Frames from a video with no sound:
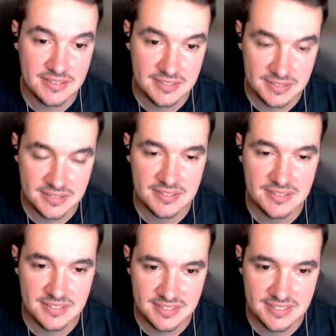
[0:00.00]

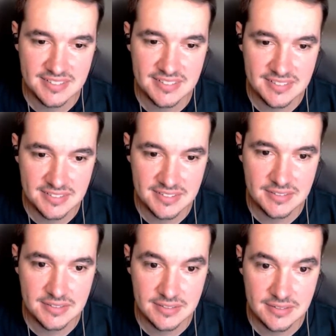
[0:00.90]

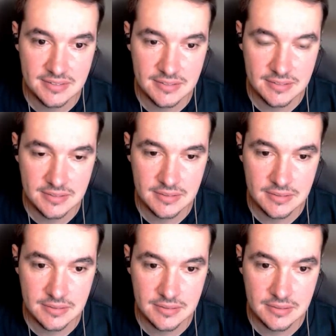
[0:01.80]

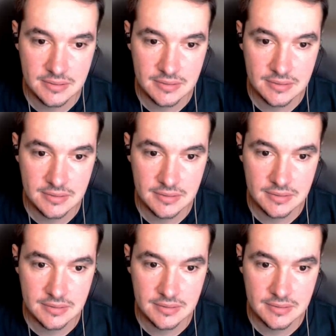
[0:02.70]

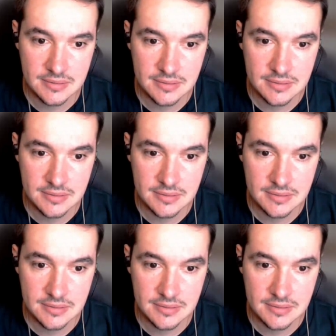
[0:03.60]
This person isn't speaking.